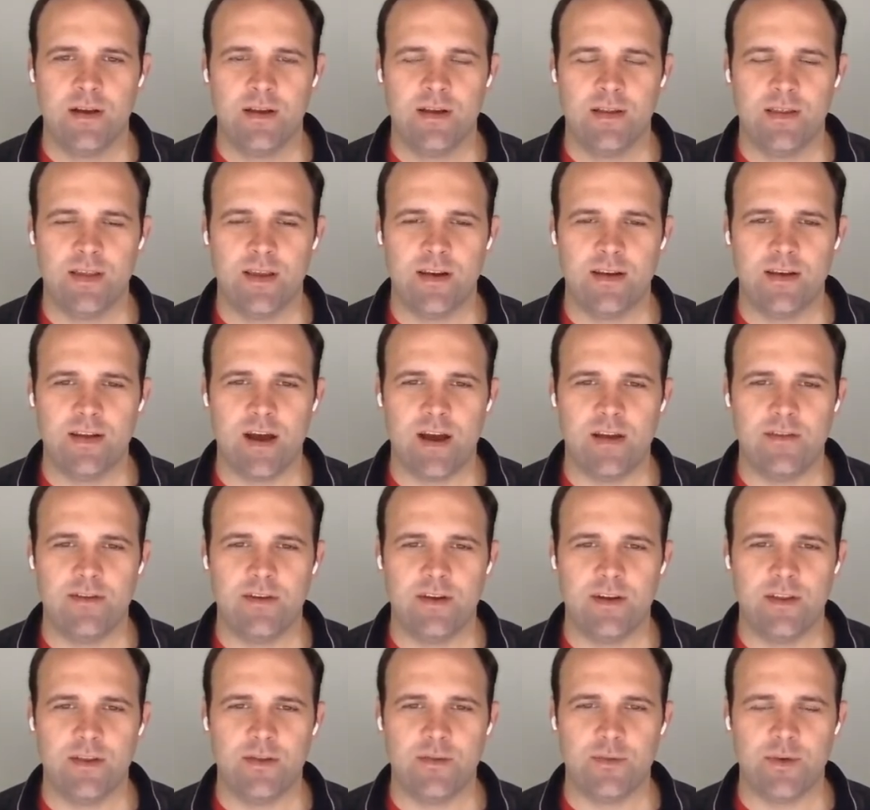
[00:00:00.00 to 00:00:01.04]
then dive
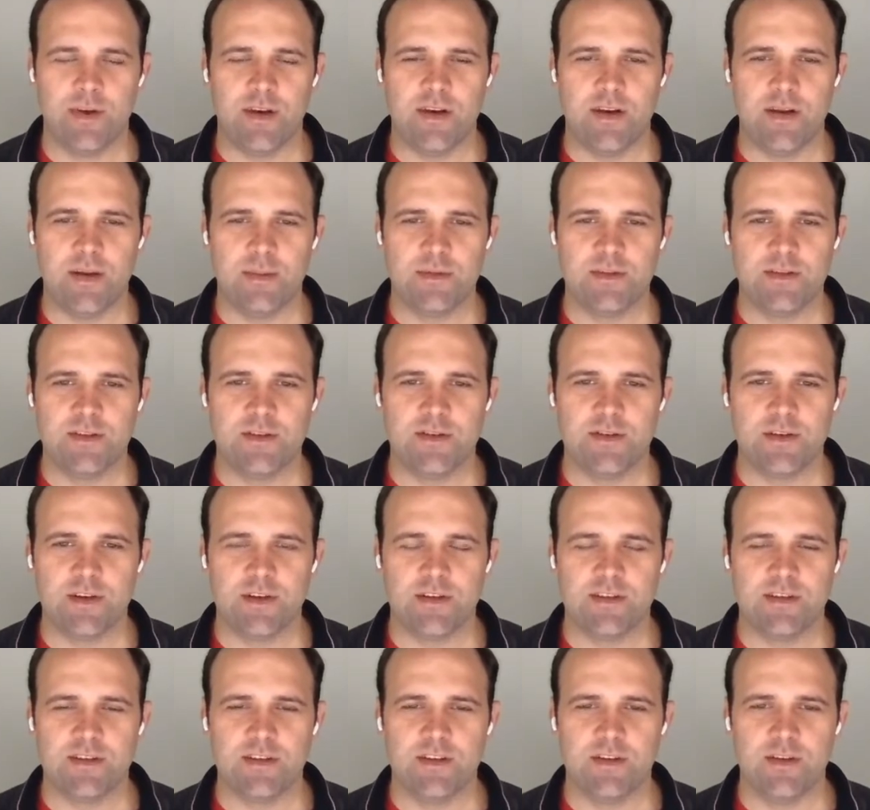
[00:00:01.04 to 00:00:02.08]
into 3 tips and
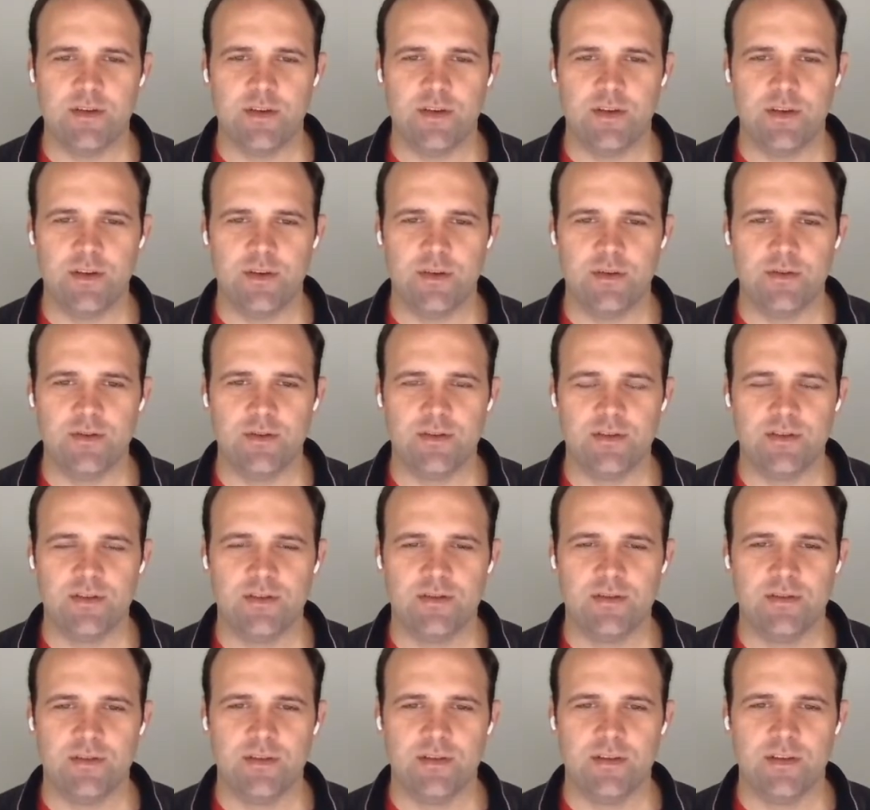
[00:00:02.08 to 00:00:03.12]
tricks that you can use,
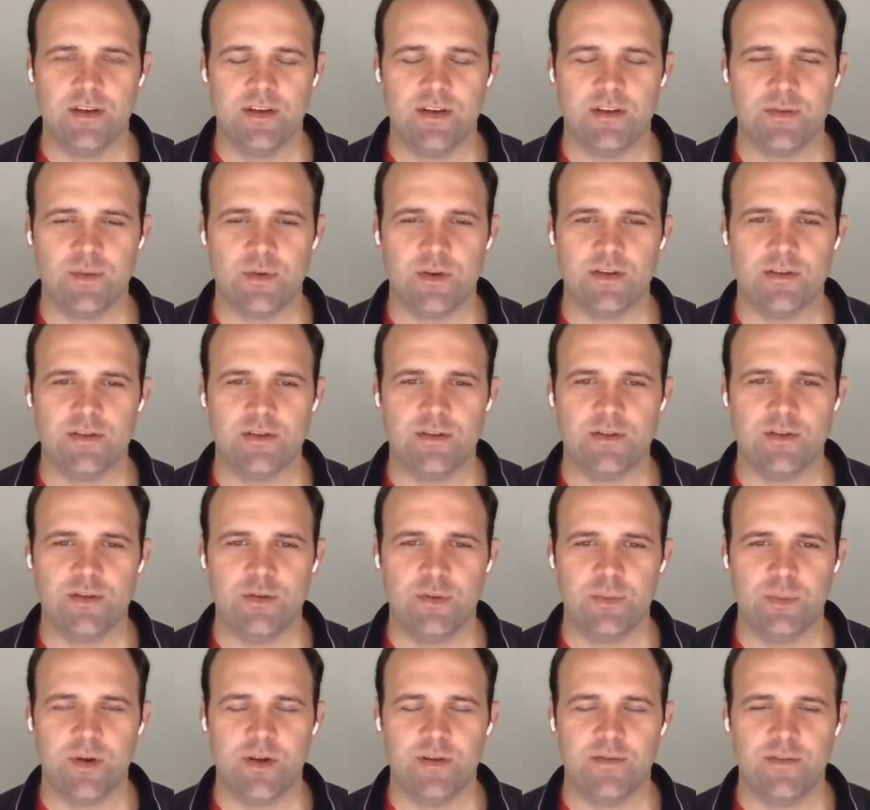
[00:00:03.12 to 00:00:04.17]
as well as 2
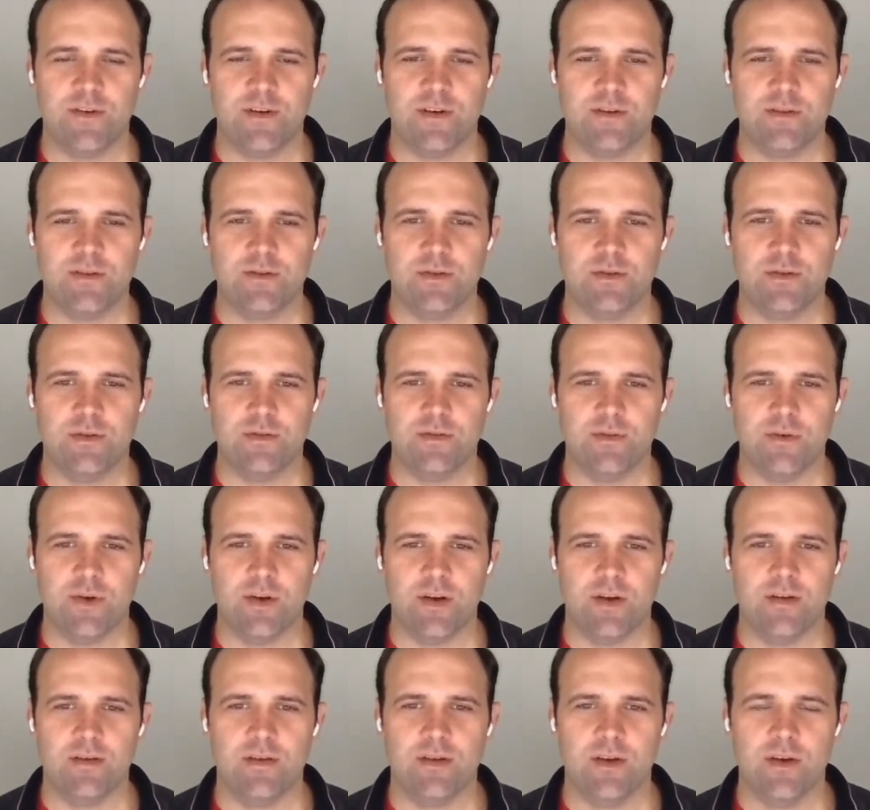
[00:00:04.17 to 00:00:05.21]
pitfalls to
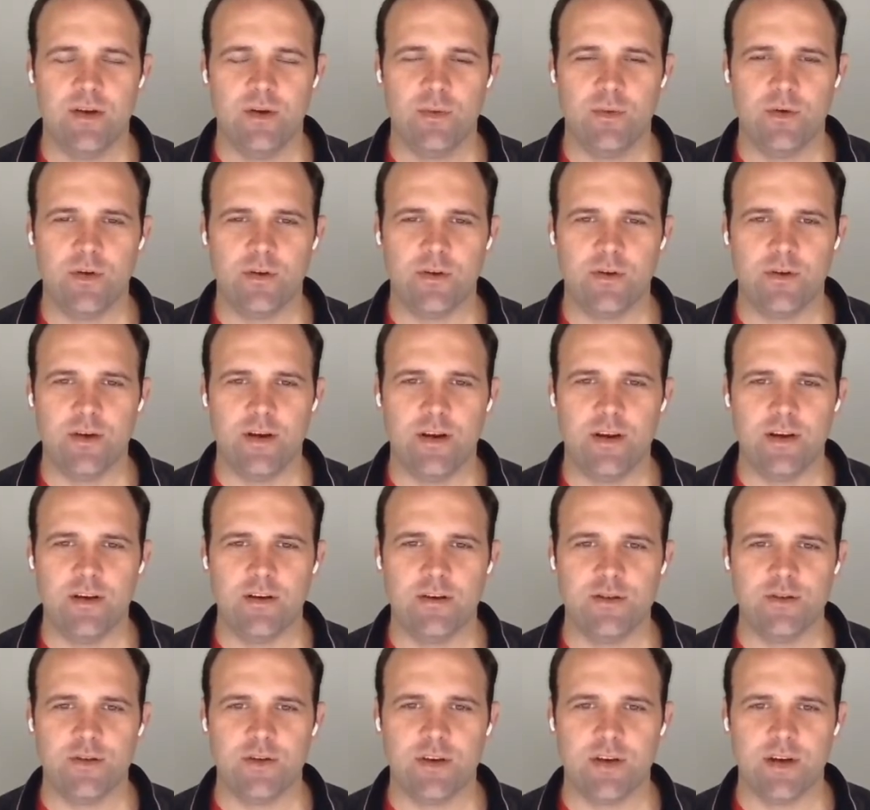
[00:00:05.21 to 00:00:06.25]
avoid when creating a
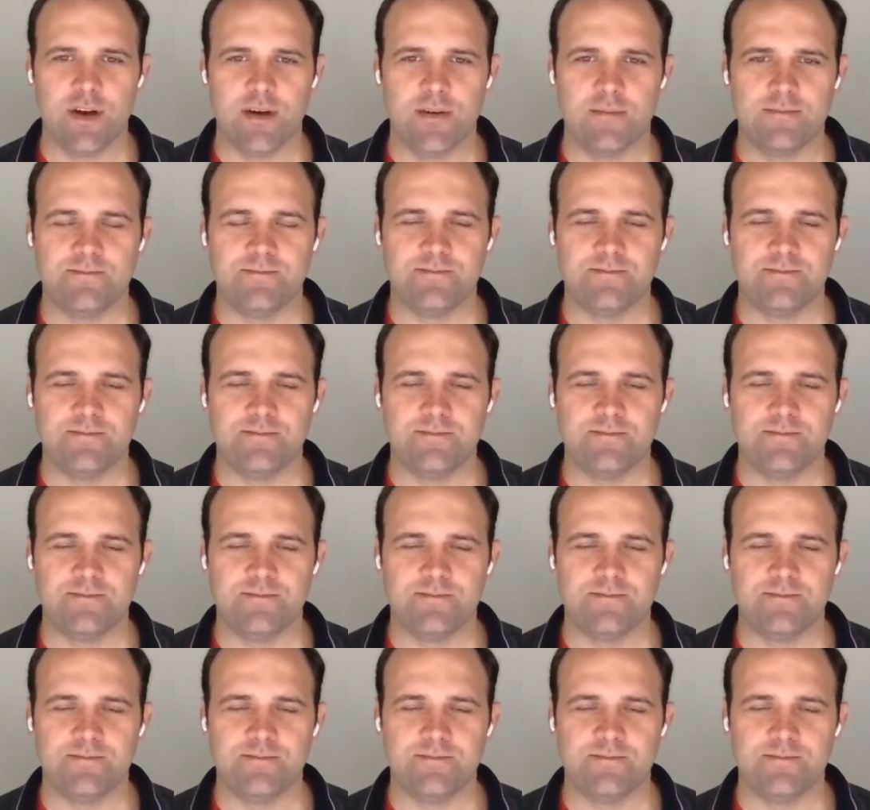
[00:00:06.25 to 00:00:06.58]
shortcut.